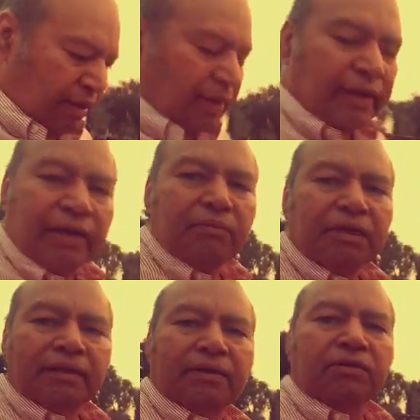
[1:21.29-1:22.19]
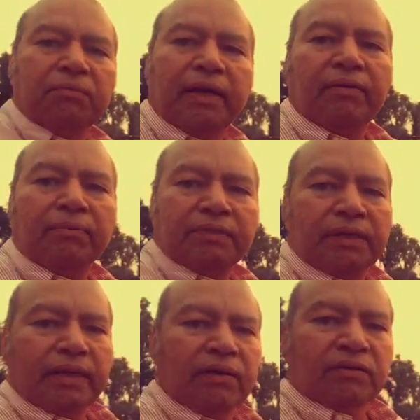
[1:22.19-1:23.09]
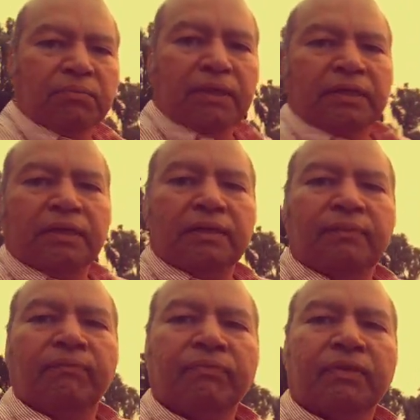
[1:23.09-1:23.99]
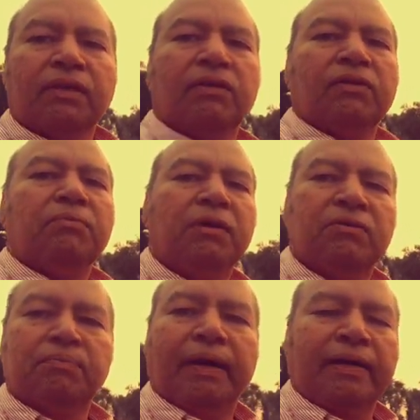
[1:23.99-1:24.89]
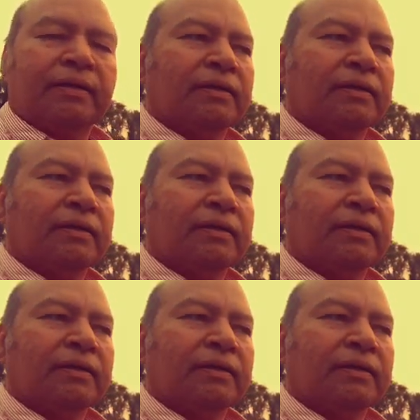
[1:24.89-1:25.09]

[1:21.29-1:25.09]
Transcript: It means that you may have ups and downs, but you bounce back.